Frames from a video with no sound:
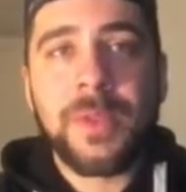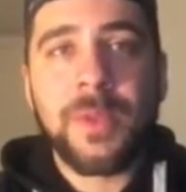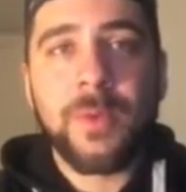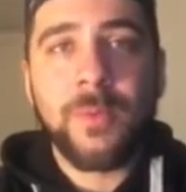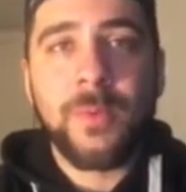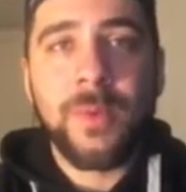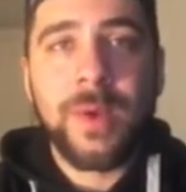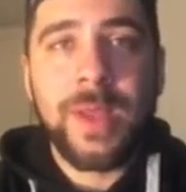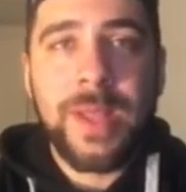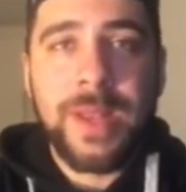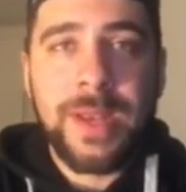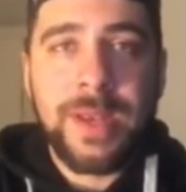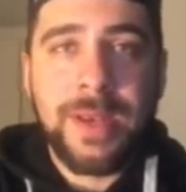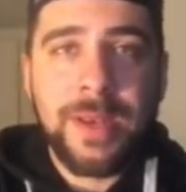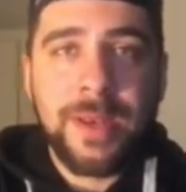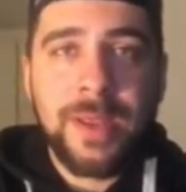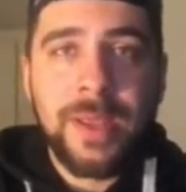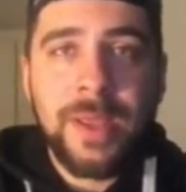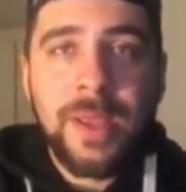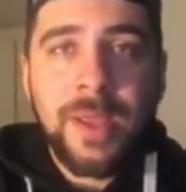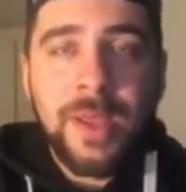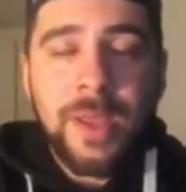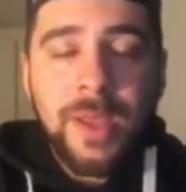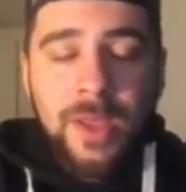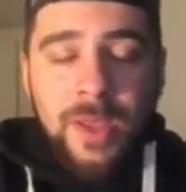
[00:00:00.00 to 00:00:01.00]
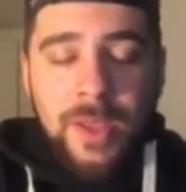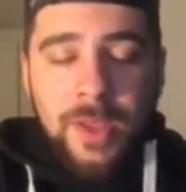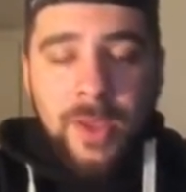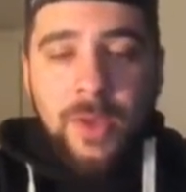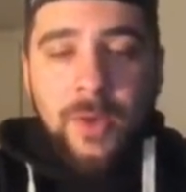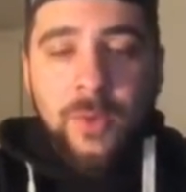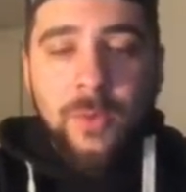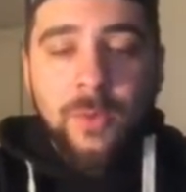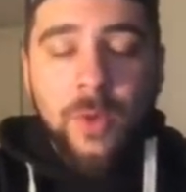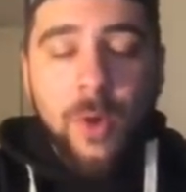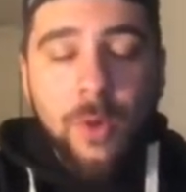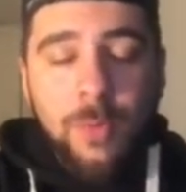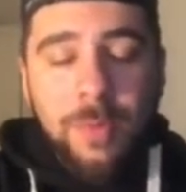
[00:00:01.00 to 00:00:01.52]
When
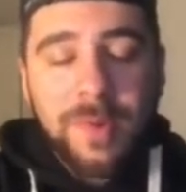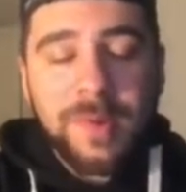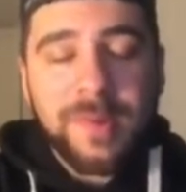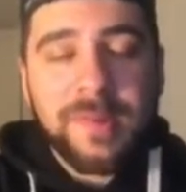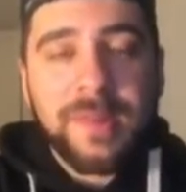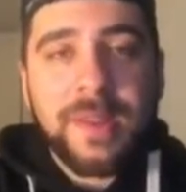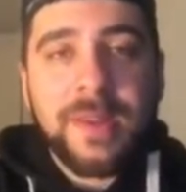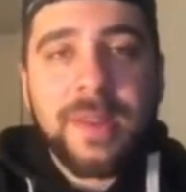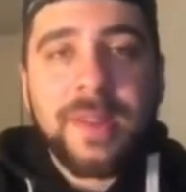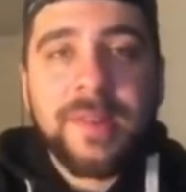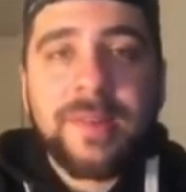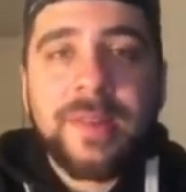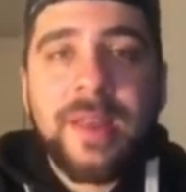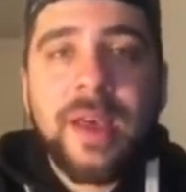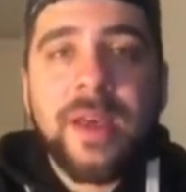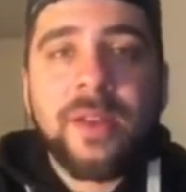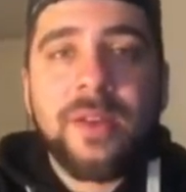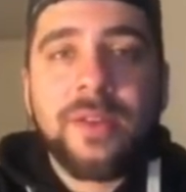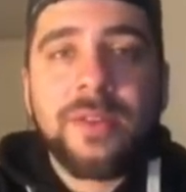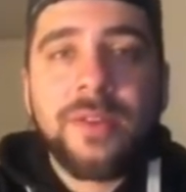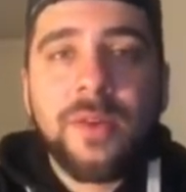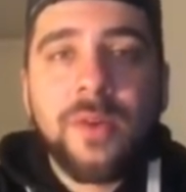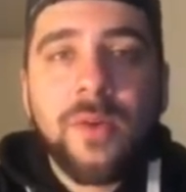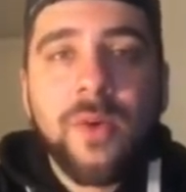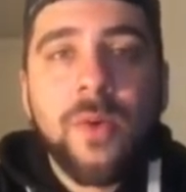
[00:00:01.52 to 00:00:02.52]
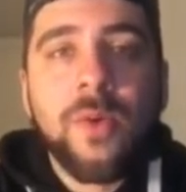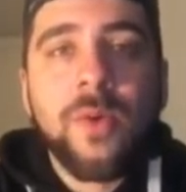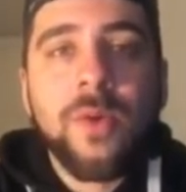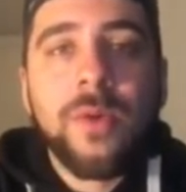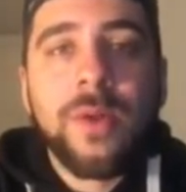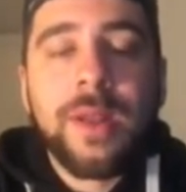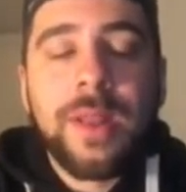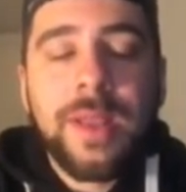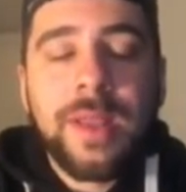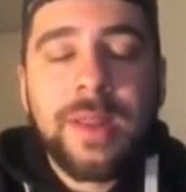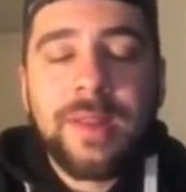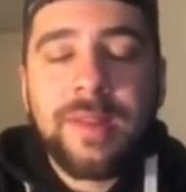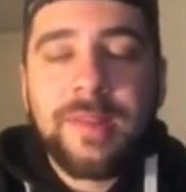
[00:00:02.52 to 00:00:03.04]
Roberson is not on the
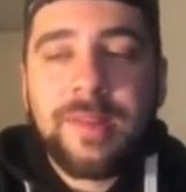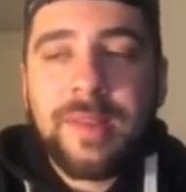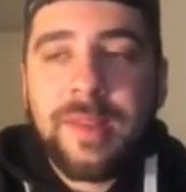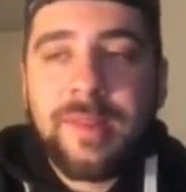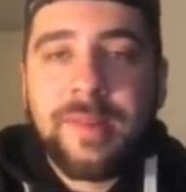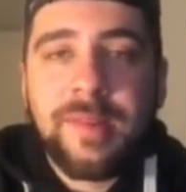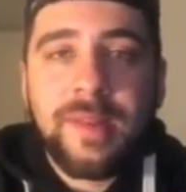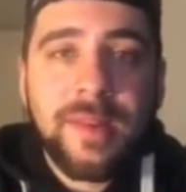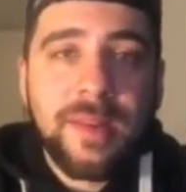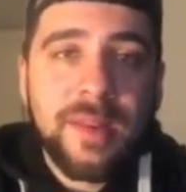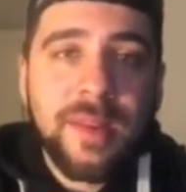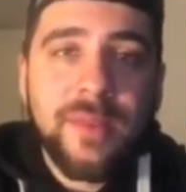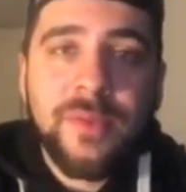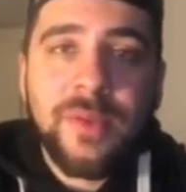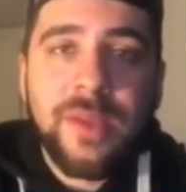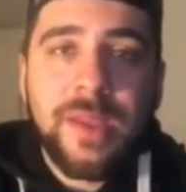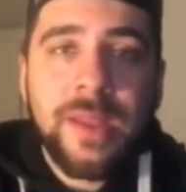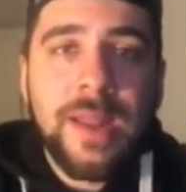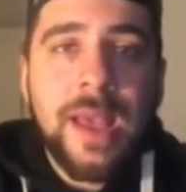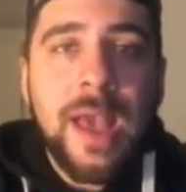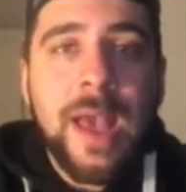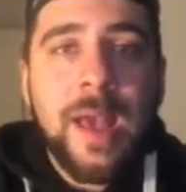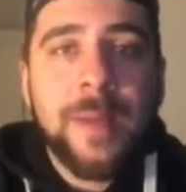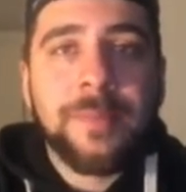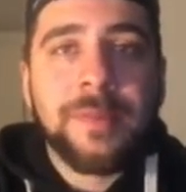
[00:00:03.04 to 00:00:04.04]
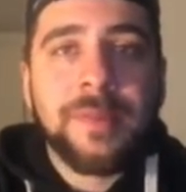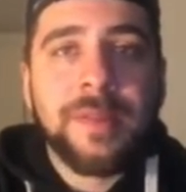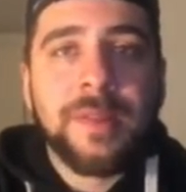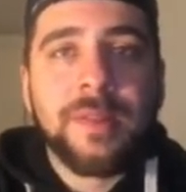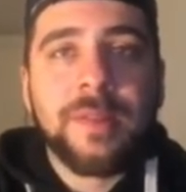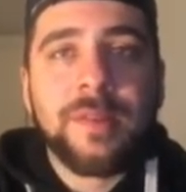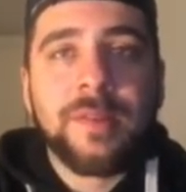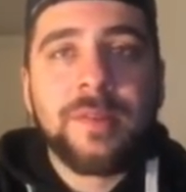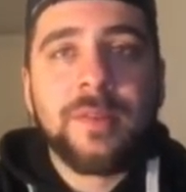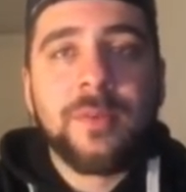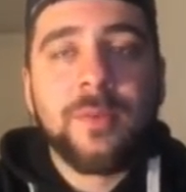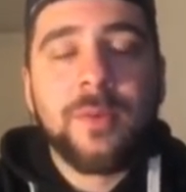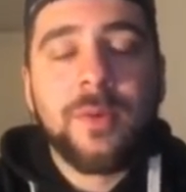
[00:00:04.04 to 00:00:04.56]
court, it is a significant
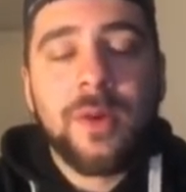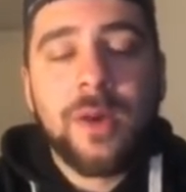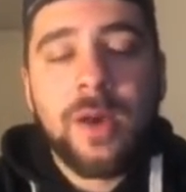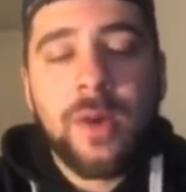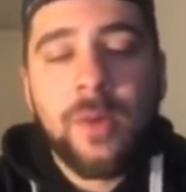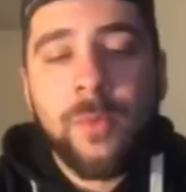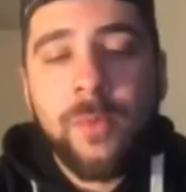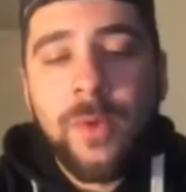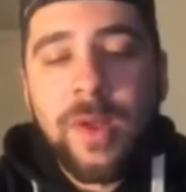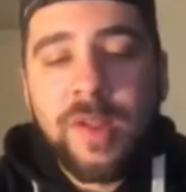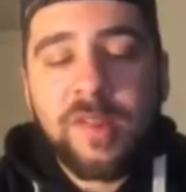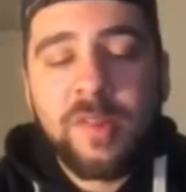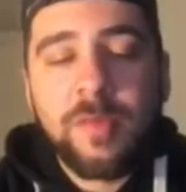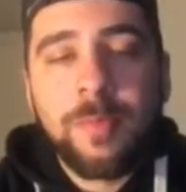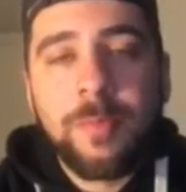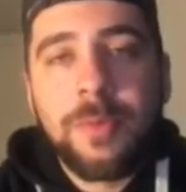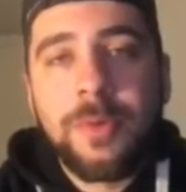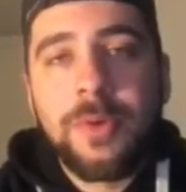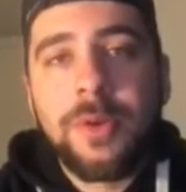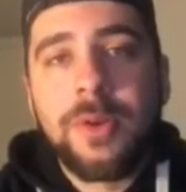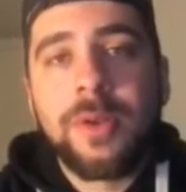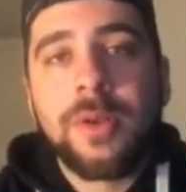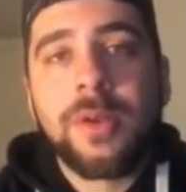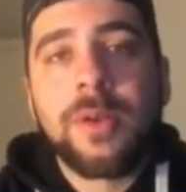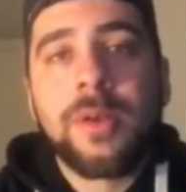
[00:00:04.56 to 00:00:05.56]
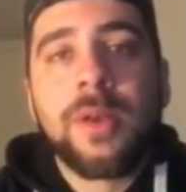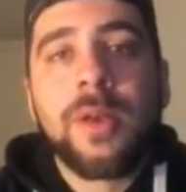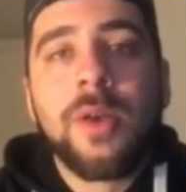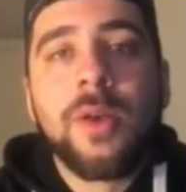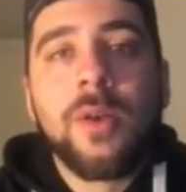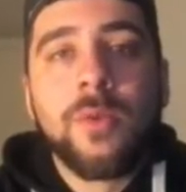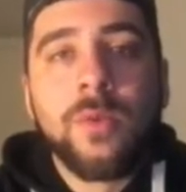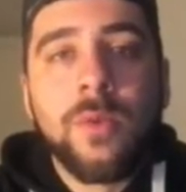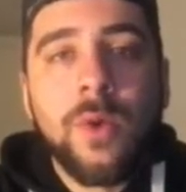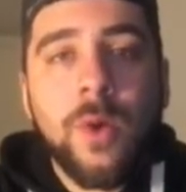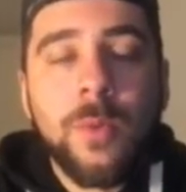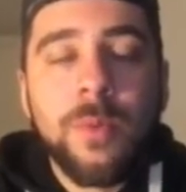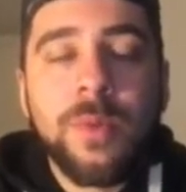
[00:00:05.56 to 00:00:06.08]
absence. Westbrook,
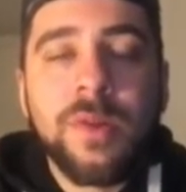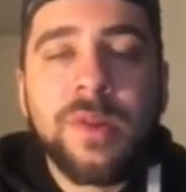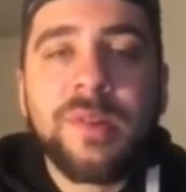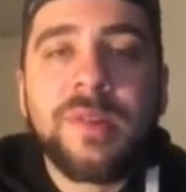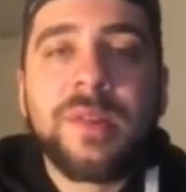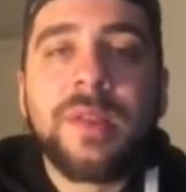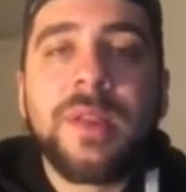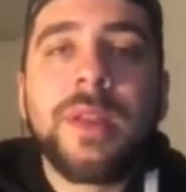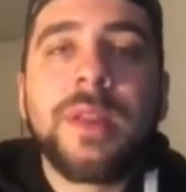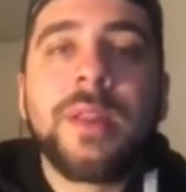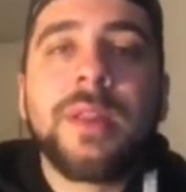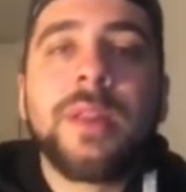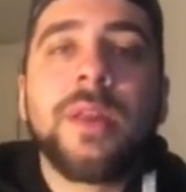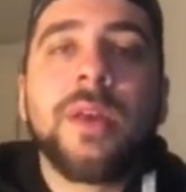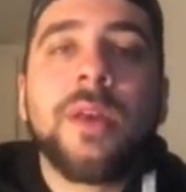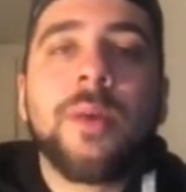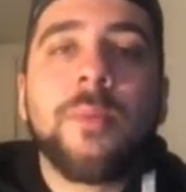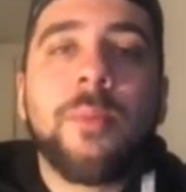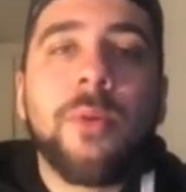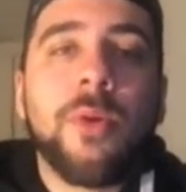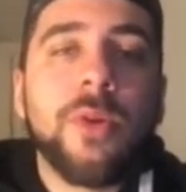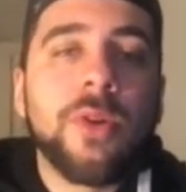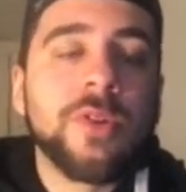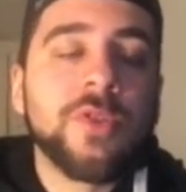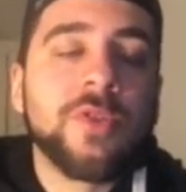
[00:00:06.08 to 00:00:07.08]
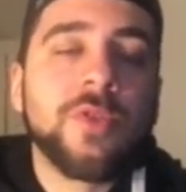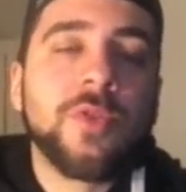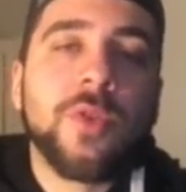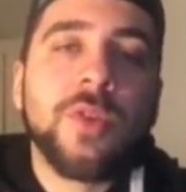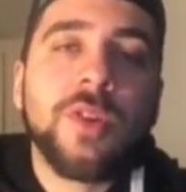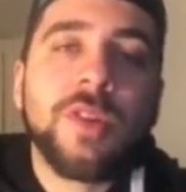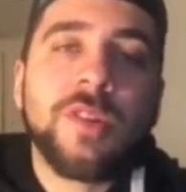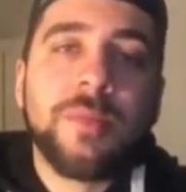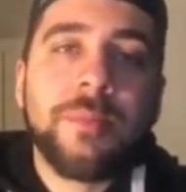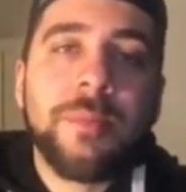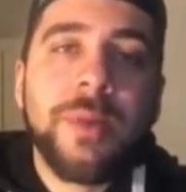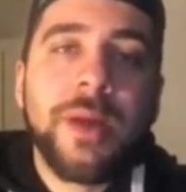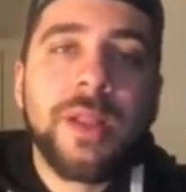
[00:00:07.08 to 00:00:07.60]
Roberson, Paul
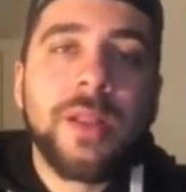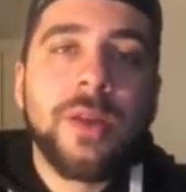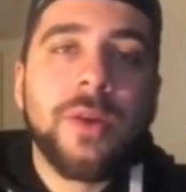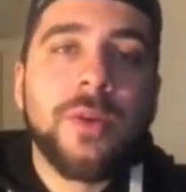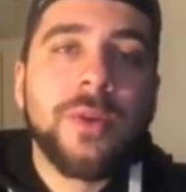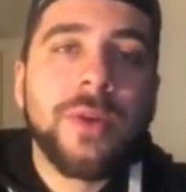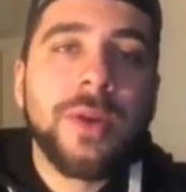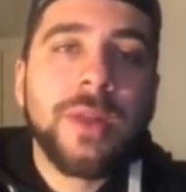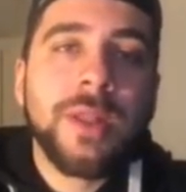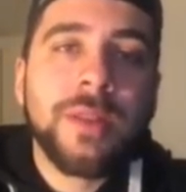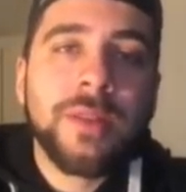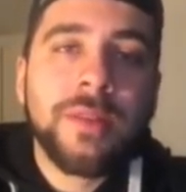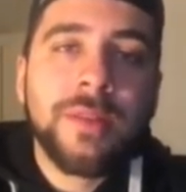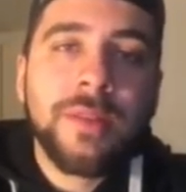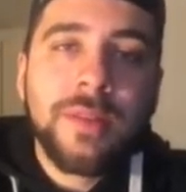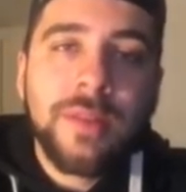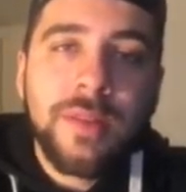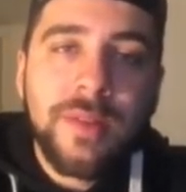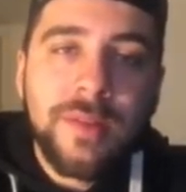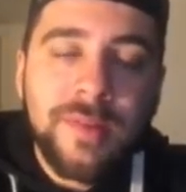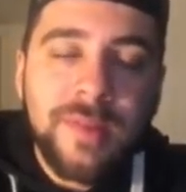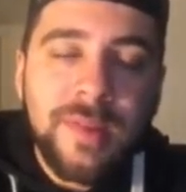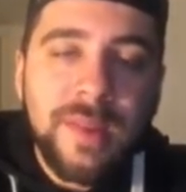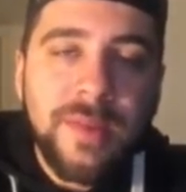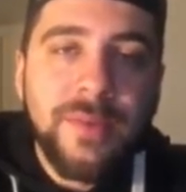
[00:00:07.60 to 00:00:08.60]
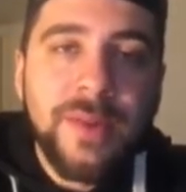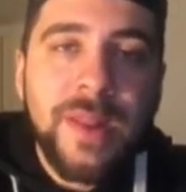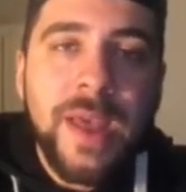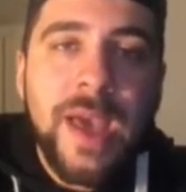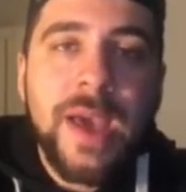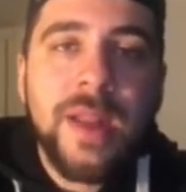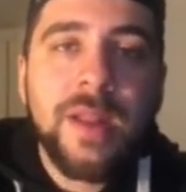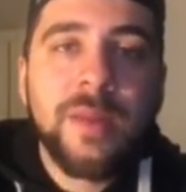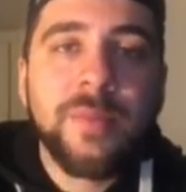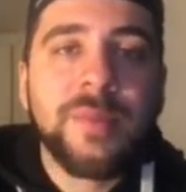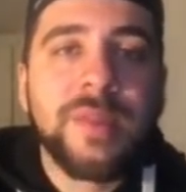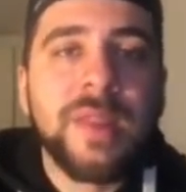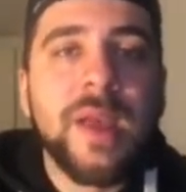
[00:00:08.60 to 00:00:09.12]
George, Melo, and Steven
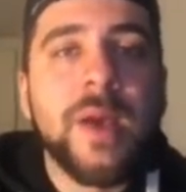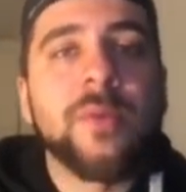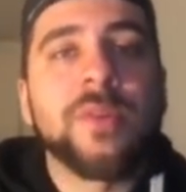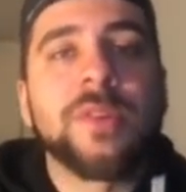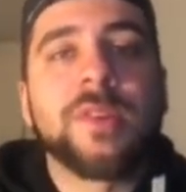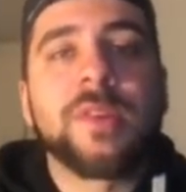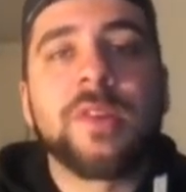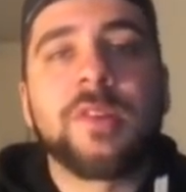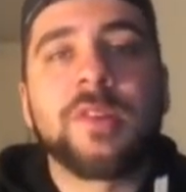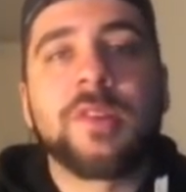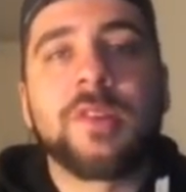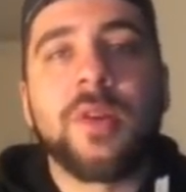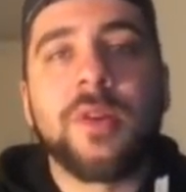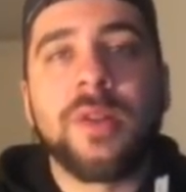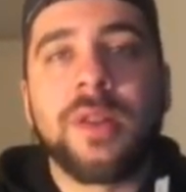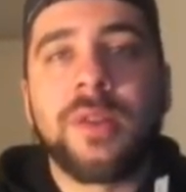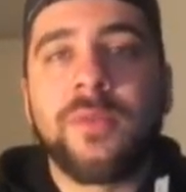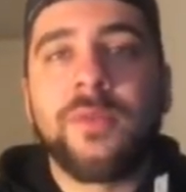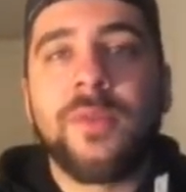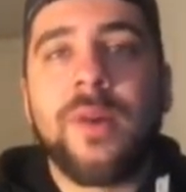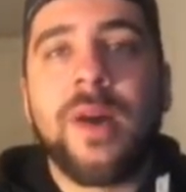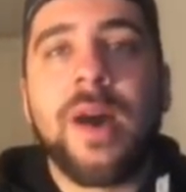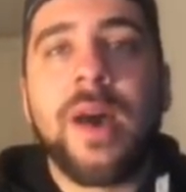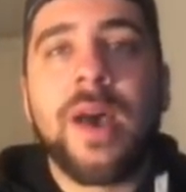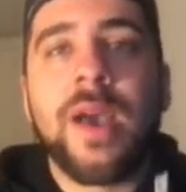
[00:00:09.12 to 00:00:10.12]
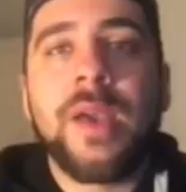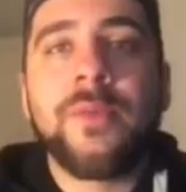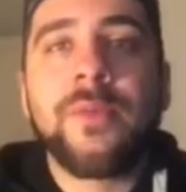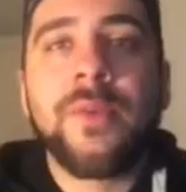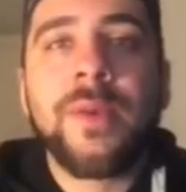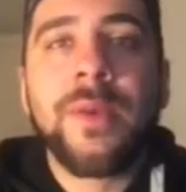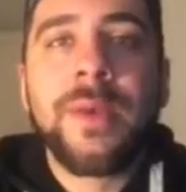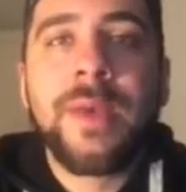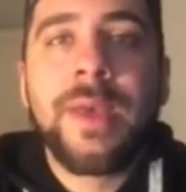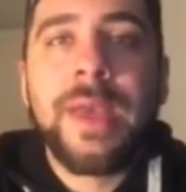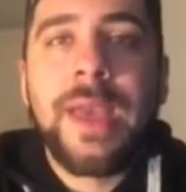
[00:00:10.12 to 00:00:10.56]
Adams, that was their starting five.